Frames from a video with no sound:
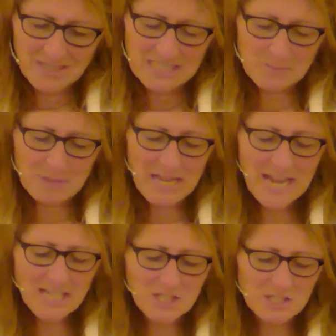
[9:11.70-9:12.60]
"It's been
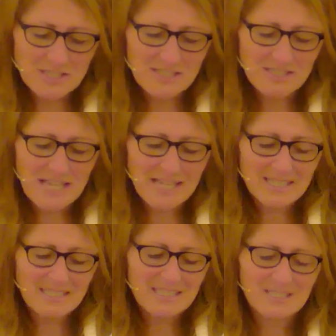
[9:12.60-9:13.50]
ages," I
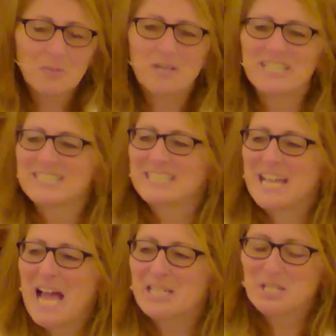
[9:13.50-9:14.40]
said. "We need to
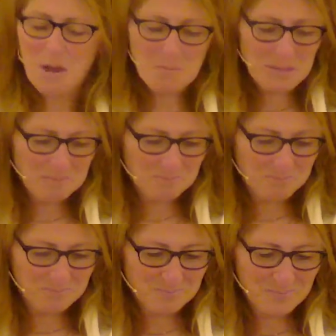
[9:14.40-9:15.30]
catch up."
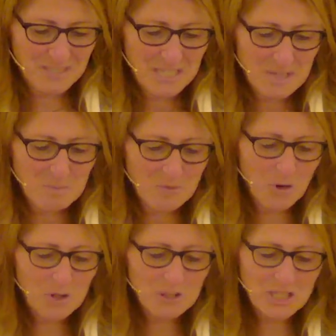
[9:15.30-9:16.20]

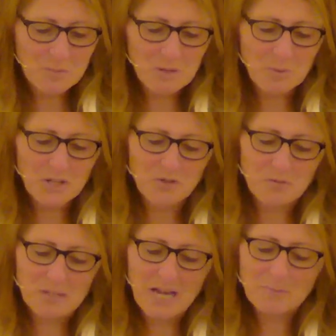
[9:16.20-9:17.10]
"Before you tell me what
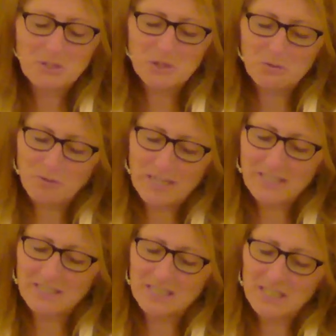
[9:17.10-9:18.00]
you've been up to,"
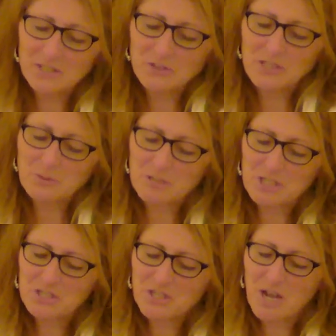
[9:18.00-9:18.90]
Frank continued, "can we
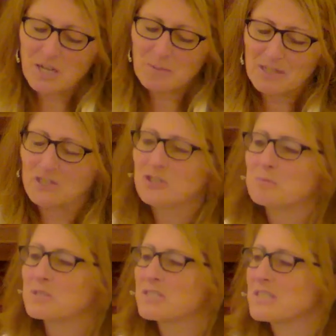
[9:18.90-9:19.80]
just talk about our
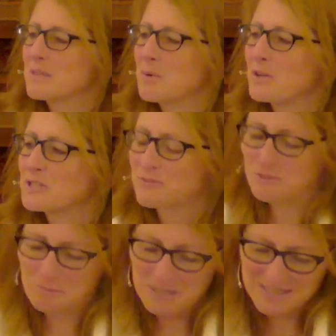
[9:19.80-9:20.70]
trip to Zabar's
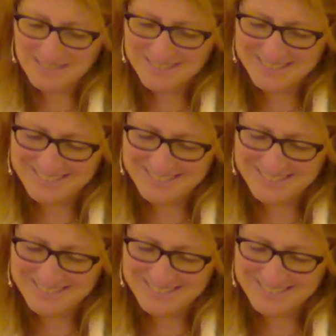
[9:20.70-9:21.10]
for a minute?"